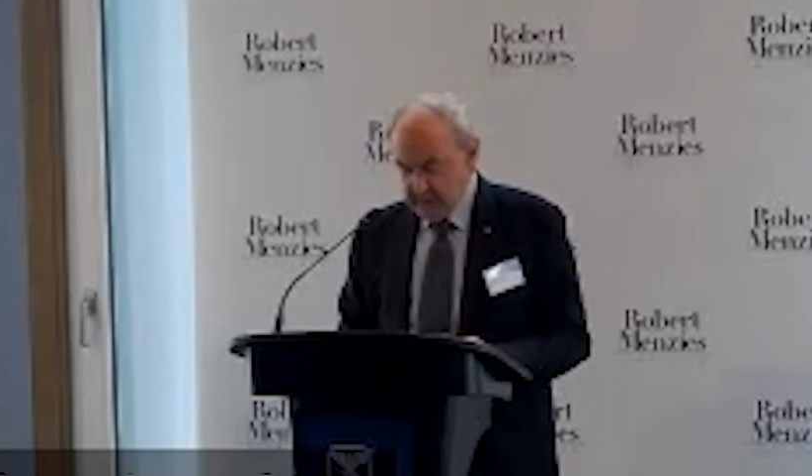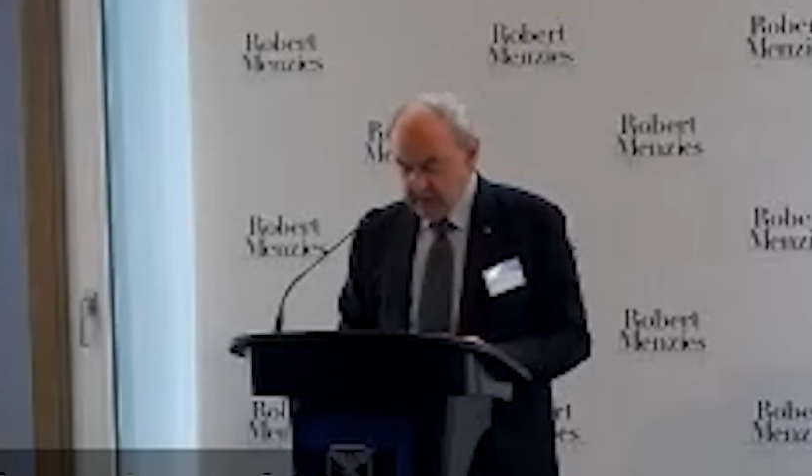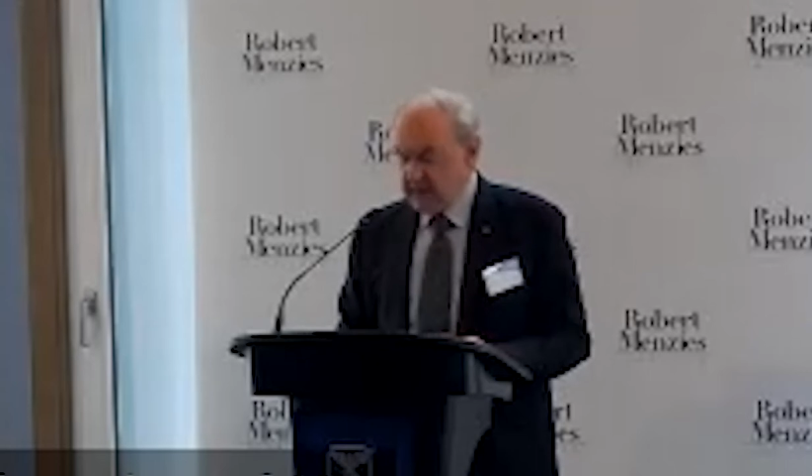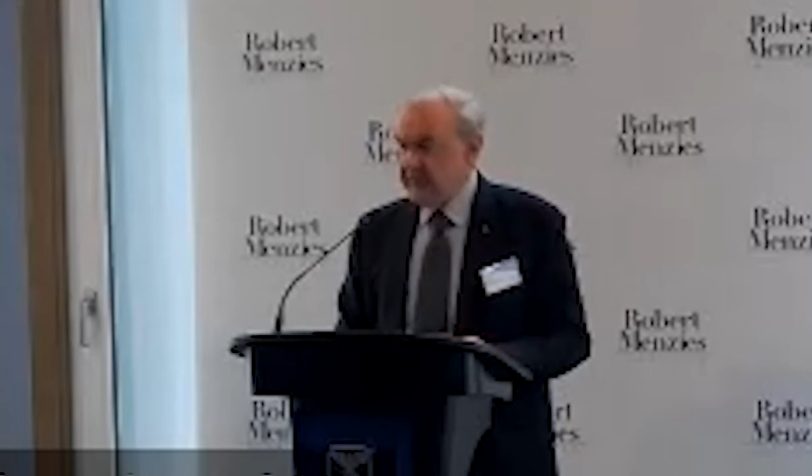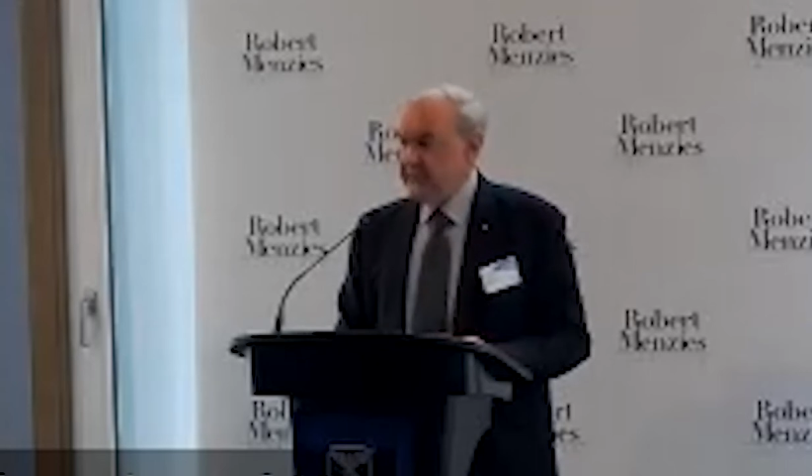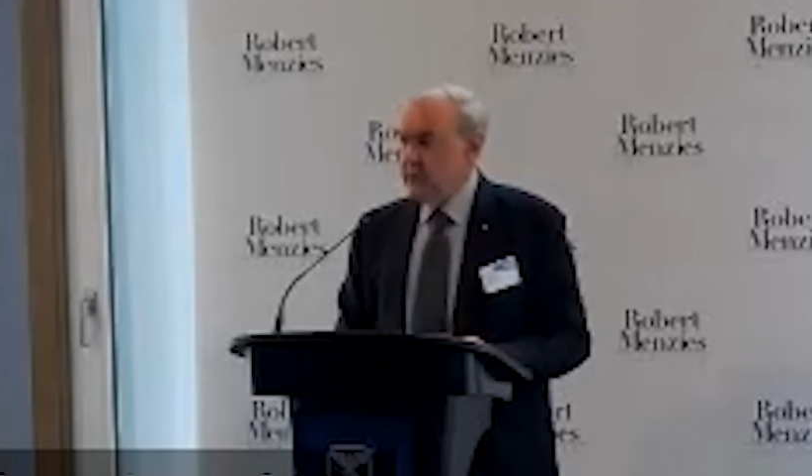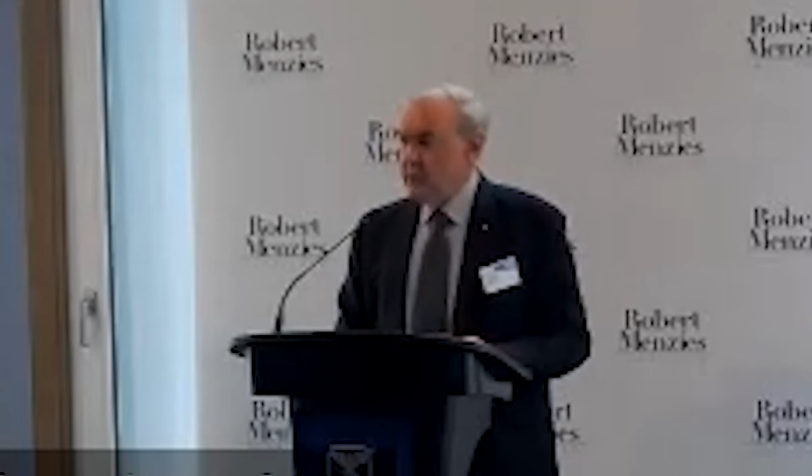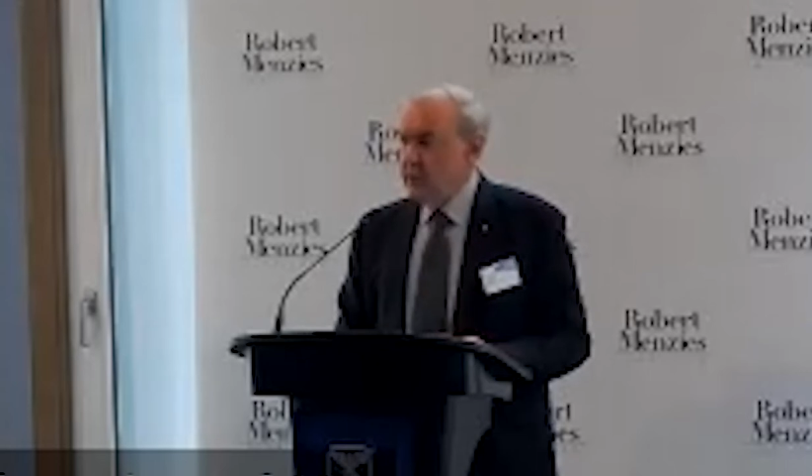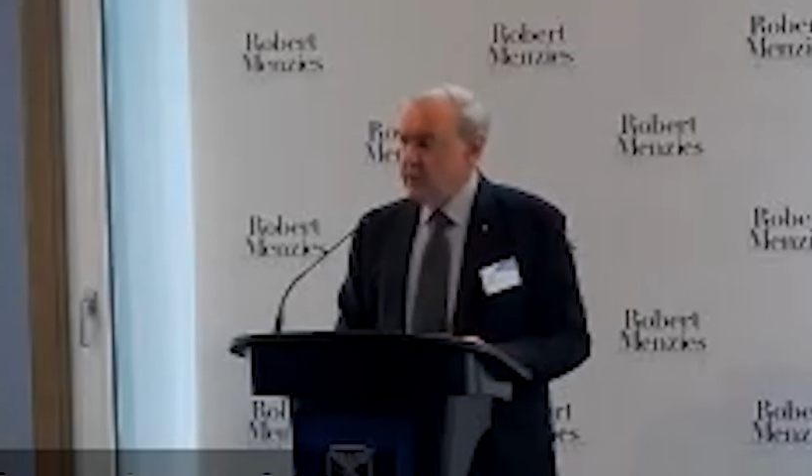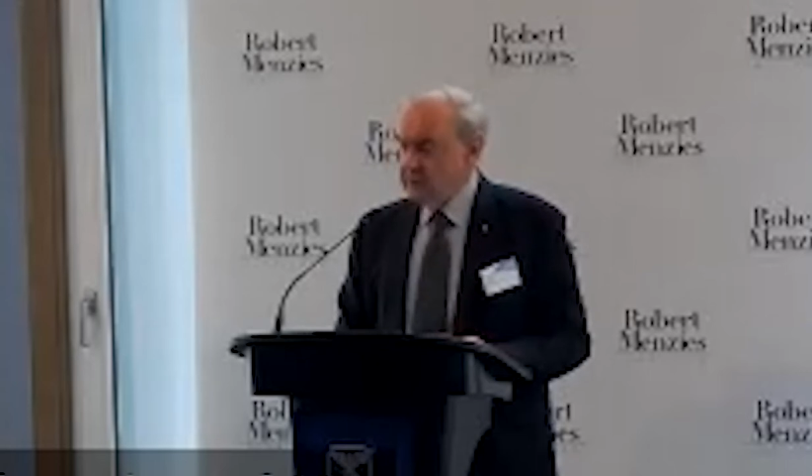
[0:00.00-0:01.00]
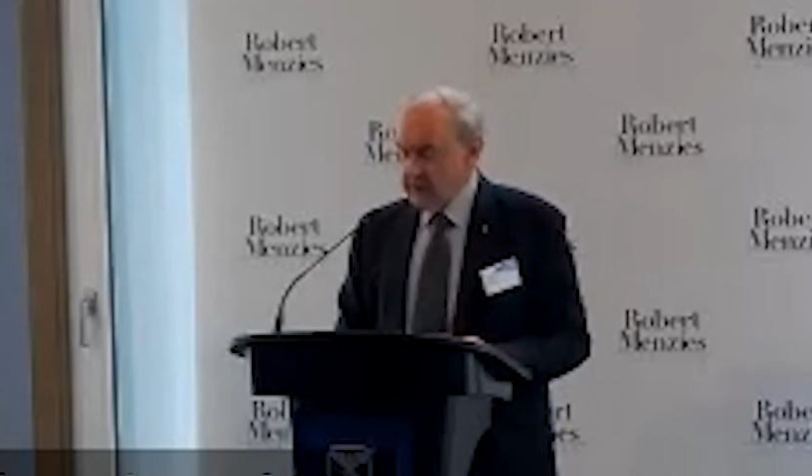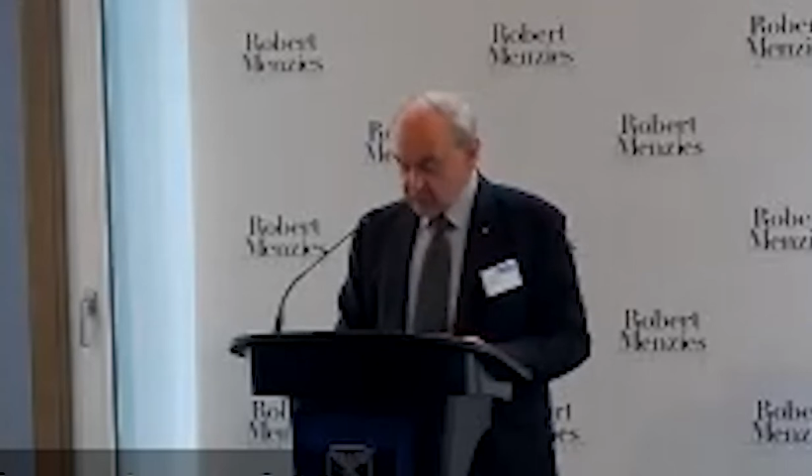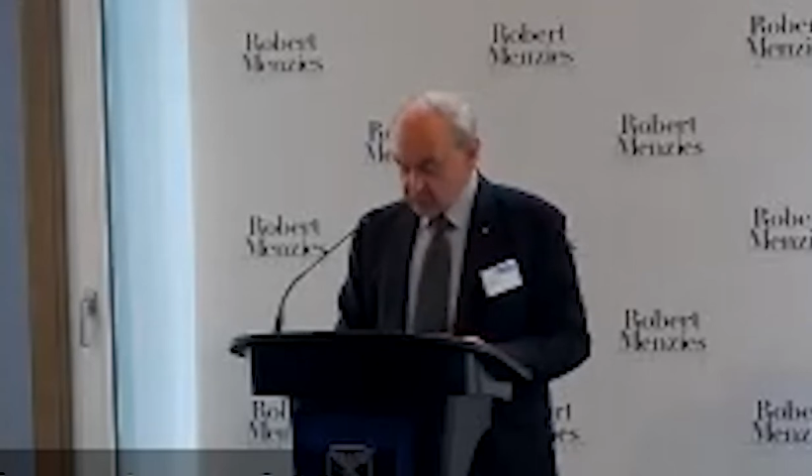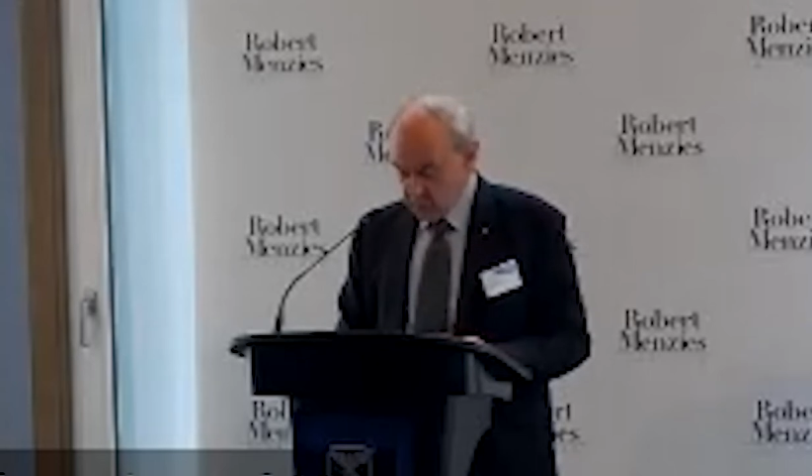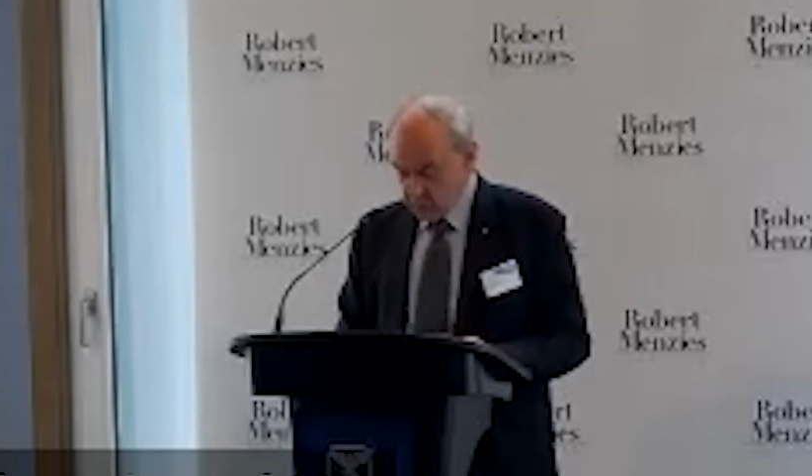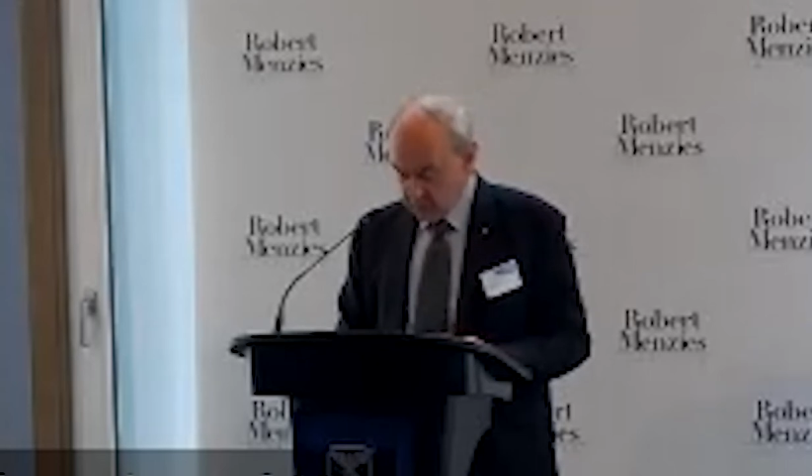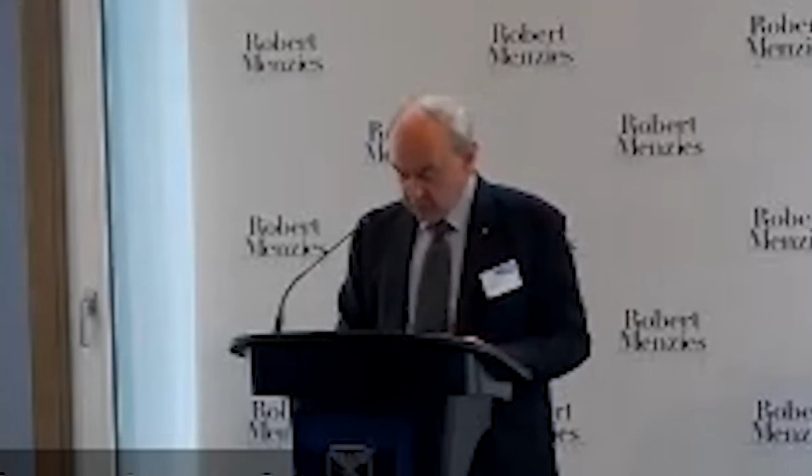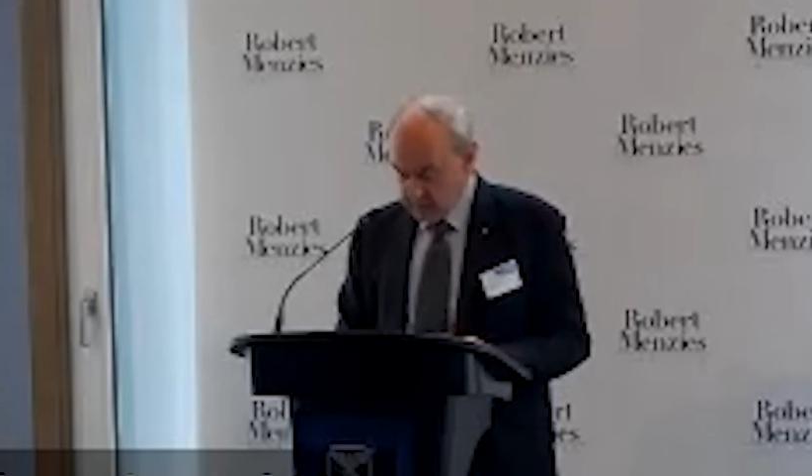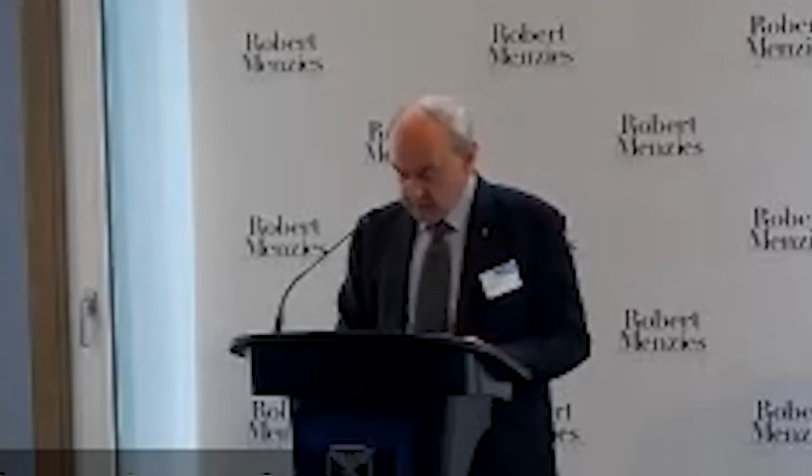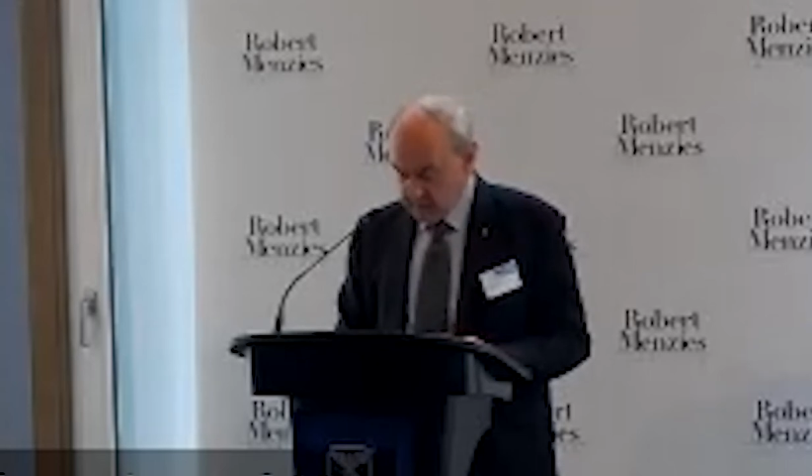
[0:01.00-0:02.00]
and if the world is ruled
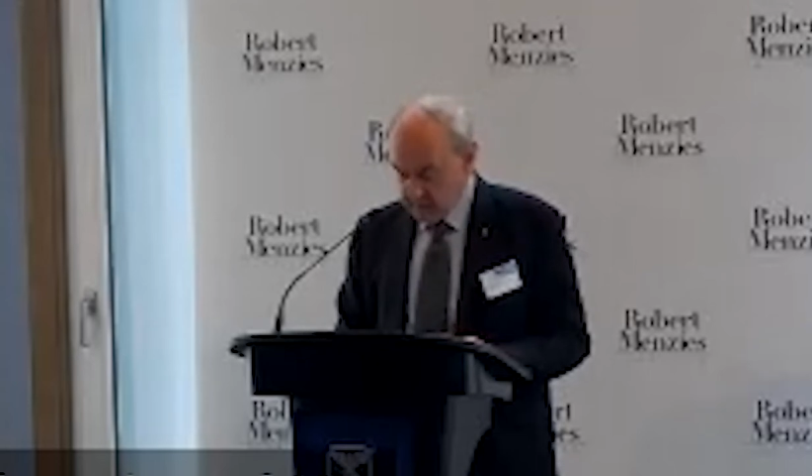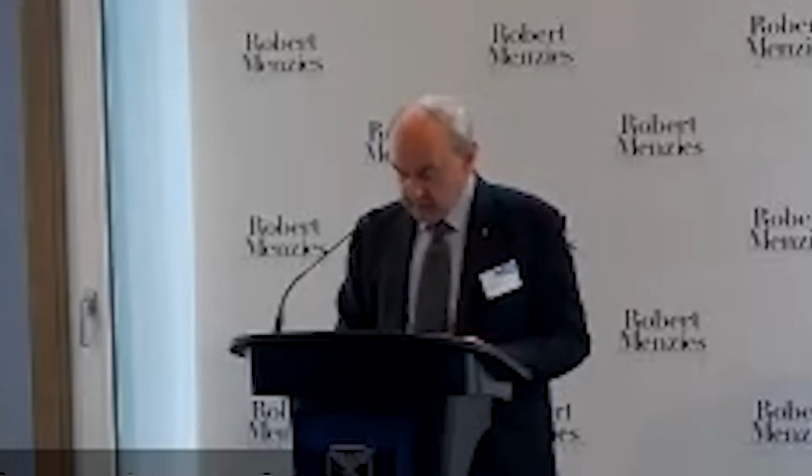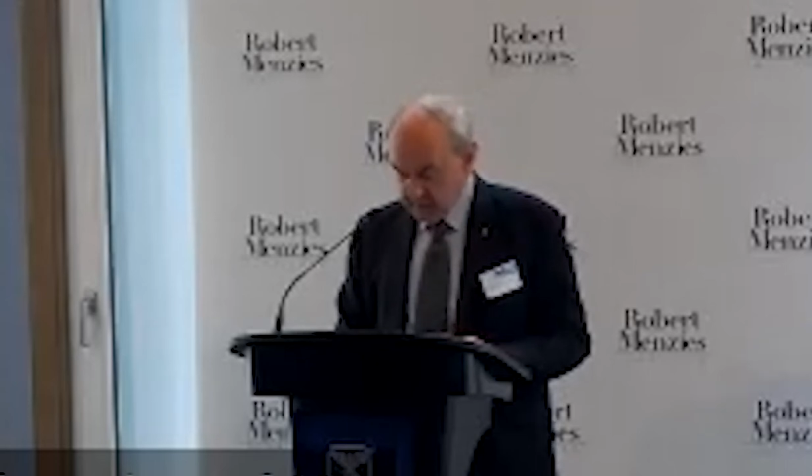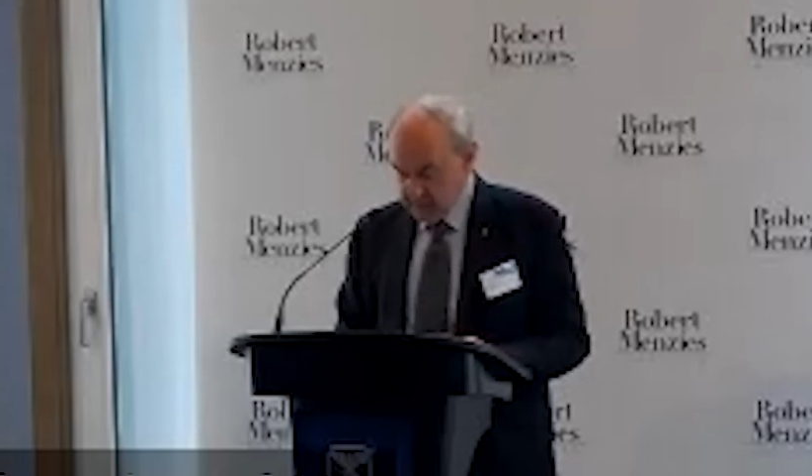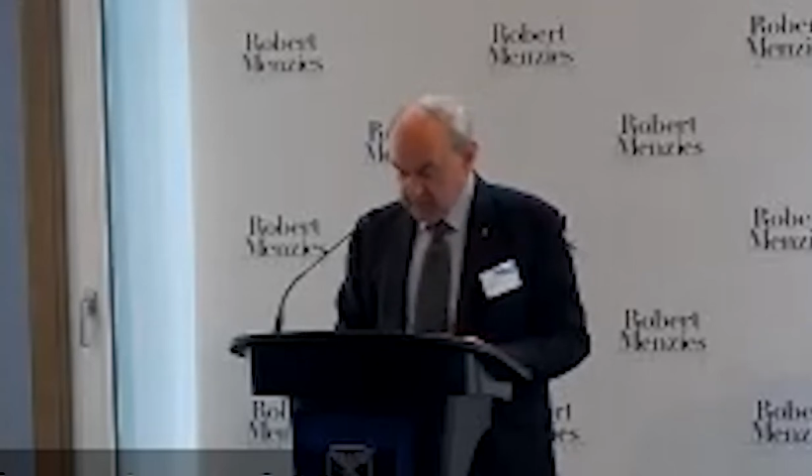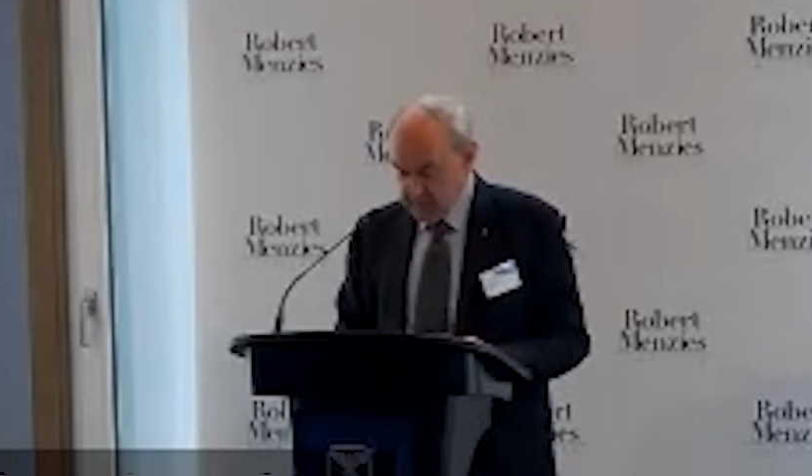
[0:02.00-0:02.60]
by little else,